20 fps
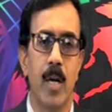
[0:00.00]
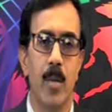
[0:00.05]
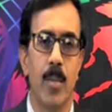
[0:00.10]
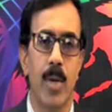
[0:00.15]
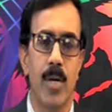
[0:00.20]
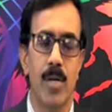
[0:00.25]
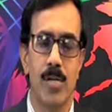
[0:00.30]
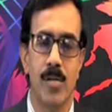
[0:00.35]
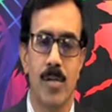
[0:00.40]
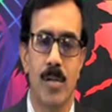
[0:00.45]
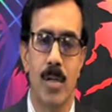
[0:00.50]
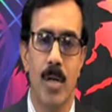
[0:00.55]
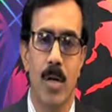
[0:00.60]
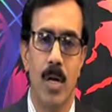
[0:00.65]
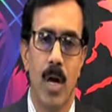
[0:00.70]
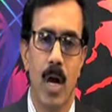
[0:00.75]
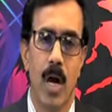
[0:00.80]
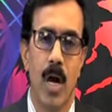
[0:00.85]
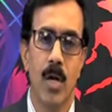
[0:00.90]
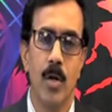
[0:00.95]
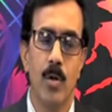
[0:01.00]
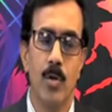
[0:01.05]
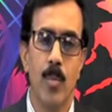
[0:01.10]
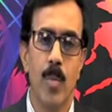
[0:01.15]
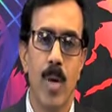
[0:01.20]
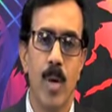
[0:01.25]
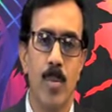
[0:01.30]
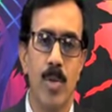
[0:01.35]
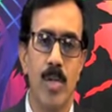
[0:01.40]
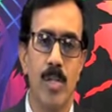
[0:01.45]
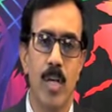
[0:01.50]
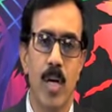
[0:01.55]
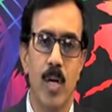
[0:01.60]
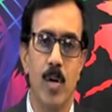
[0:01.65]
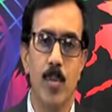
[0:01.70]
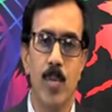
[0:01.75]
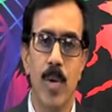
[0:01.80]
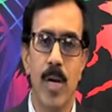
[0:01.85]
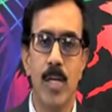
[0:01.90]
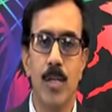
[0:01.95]
elements, you may be
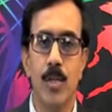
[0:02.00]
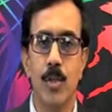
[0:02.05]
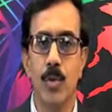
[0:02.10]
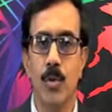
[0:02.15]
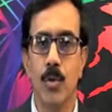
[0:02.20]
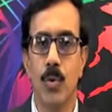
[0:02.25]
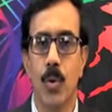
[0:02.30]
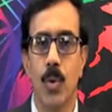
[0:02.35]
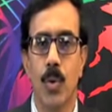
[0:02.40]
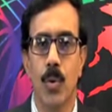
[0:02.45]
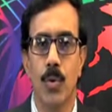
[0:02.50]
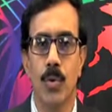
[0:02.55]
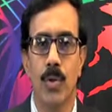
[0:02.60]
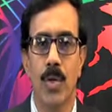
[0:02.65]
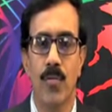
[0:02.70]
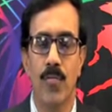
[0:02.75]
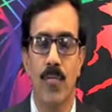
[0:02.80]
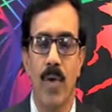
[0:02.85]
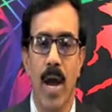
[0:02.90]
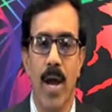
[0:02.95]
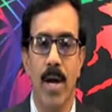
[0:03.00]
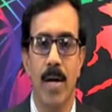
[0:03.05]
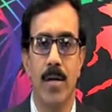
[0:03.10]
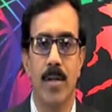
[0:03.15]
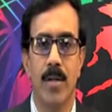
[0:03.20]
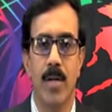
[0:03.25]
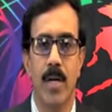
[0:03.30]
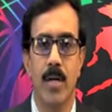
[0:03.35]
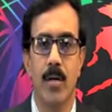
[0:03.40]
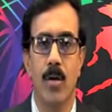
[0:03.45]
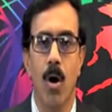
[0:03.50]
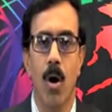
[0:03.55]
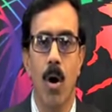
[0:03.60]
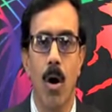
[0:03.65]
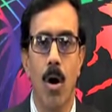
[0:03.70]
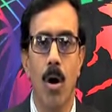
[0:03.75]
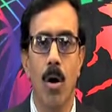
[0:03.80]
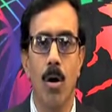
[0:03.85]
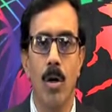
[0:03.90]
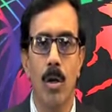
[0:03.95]
surprised to know the fact that
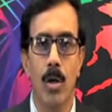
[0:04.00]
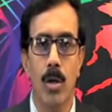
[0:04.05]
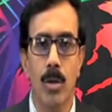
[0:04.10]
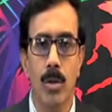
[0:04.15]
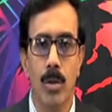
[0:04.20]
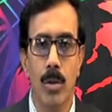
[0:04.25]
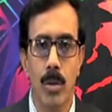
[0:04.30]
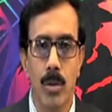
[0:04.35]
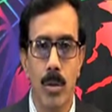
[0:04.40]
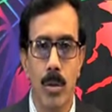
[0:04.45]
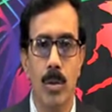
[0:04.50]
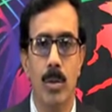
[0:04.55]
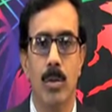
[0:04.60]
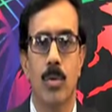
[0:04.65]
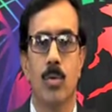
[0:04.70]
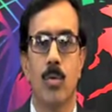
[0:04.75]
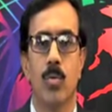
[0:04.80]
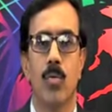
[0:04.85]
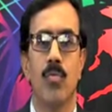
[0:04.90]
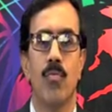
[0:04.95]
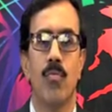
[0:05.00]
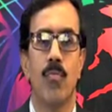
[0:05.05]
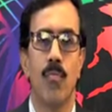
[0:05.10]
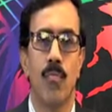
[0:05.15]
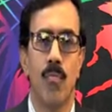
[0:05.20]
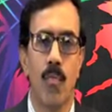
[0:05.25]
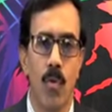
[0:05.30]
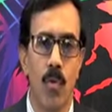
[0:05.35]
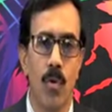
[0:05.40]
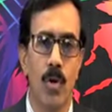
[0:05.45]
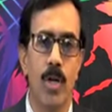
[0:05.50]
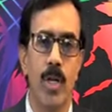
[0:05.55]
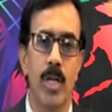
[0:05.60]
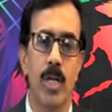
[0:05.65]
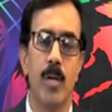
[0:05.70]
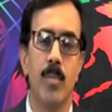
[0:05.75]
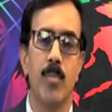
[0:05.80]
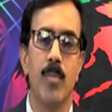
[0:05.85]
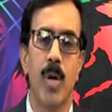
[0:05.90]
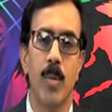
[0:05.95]
all group
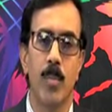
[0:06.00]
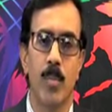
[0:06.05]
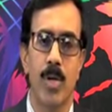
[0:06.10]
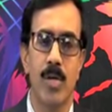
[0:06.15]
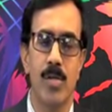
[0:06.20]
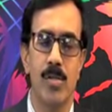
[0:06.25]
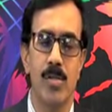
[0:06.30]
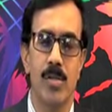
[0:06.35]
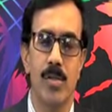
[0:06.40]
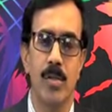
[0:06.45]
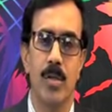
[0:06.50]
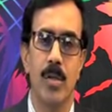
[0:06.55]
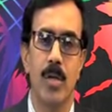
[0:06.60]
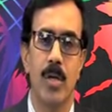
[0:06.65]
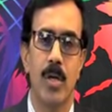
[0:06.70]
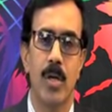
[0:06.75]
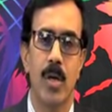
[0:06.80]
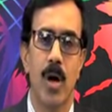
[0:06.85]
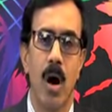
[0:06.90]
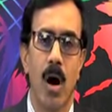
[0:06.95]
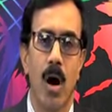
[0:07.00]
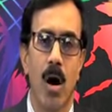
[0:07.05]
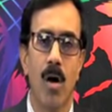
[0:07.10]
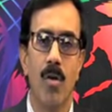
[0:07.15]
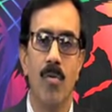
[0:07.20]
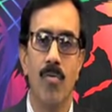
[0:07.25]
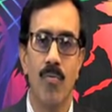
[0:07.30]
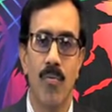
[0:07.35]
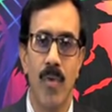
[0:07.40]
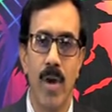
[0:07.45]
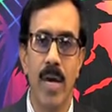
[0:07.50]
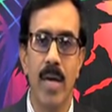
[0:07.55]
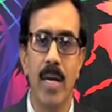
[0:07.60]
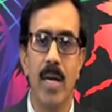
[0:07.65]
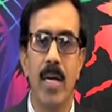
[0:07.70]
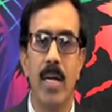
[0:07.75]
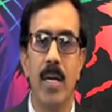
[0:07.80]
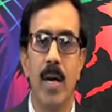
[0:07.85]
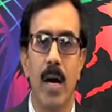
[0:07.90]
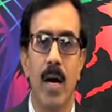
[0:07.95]
14 members are
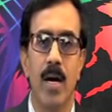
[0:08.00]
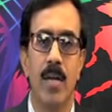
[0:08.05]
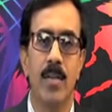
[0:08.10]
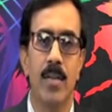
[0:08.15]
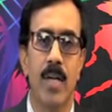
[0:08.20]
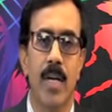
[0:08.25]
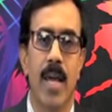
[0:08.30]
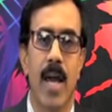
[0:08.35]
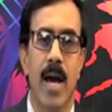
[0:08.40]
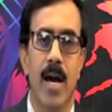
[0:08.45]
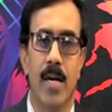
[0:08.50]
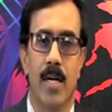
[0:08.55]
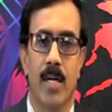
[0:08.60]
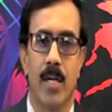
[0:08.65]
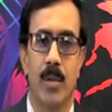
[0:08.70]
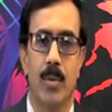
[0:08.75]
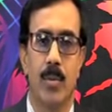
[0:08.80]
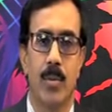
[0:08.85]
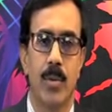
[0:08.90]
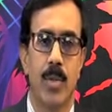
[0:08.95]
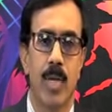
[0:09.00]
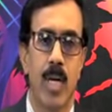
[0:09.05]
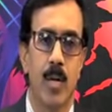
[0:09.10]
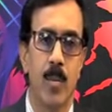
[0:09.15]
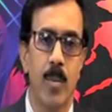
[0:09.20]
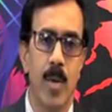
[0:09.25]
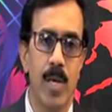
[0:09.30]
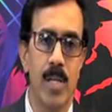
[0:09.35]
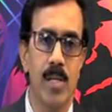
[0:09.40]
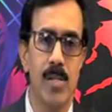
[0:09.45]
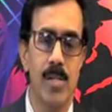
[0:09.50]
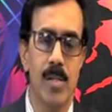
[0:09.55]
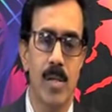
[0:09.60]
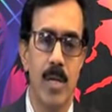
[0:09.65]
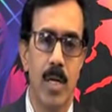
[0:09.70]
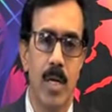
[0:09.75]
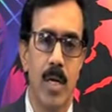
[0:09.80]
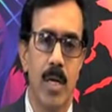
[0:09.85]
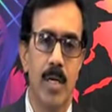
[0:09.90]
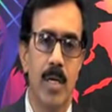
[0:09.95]
fairly unreactive. That means,
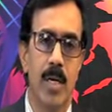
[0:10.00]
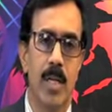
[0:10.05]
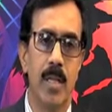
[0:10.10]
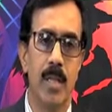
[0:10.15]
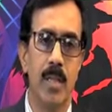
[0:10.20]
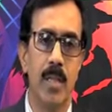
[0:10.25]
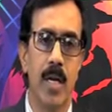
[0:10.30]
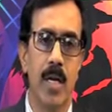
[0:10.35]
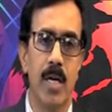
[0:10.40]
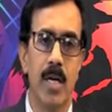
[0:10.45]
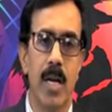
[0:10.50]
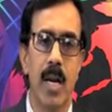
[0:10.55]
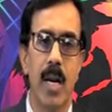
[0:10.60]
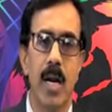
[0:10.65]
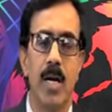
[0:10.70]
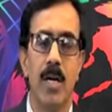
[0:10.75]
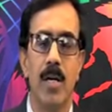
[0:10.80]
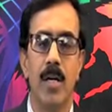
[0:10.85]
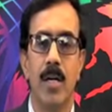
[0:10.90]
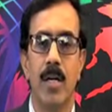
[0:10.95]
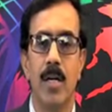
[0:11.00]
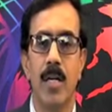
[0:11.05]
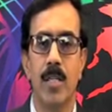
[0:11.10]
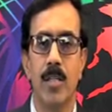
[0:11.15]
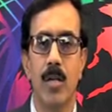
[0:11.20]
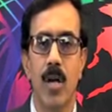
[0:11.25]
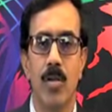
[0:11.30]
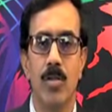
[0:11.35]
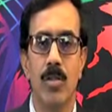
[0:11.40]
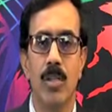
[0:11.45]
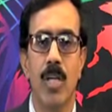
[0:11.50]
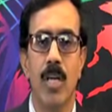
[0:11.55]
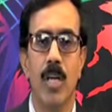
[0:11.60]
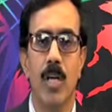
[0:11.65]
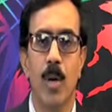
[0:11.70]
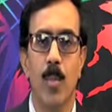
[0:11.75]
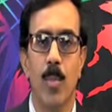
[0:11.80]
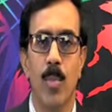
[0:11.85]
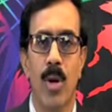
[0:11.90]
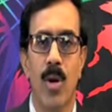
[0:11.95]
tin and lead dissolves in a
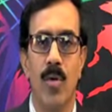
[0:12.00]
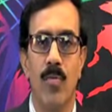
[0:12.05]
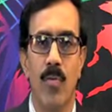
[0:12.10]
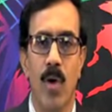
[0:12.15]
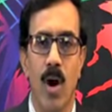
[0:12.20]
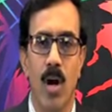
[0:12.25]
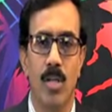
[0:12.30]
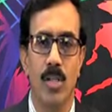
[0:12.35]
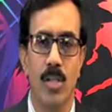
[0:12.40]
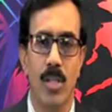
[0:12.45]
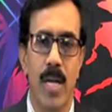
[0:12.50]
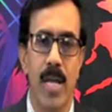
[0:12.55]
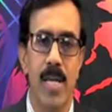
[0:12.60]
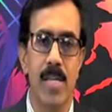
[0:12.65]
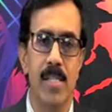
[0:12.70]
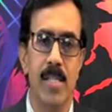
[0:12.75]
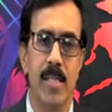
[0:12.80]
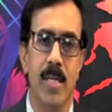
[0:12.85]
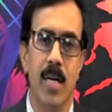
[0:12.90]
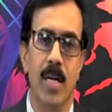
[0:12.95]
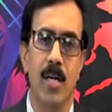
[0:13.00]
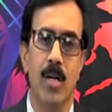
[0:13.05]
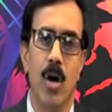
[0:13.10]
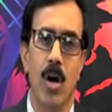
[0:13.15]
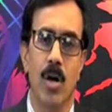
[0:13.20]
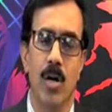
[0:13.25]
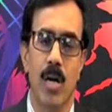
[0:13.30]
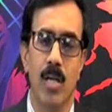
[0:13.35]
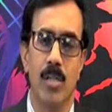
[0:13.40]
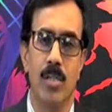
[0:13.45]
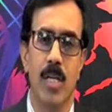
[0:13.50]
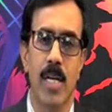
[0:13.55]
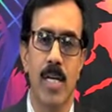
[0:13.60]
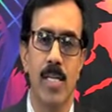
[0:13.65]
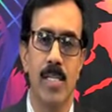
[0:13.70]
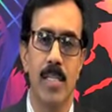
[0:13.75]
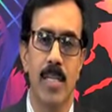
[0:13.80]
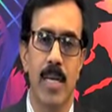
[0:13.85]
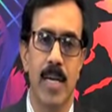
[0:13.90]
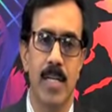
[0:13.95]
number of oxidizing and
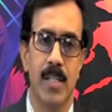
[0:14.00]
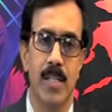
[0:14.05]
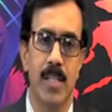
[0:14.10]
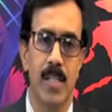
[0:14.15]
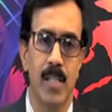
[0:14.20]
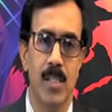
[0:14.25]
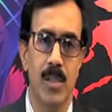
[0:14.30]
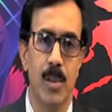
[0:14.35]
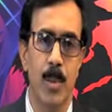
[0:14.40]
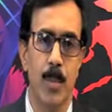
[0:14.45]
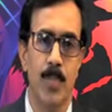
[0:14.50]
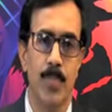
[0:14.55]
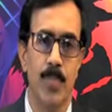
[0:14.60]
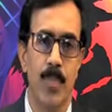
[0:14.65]
non-oxidizing agents,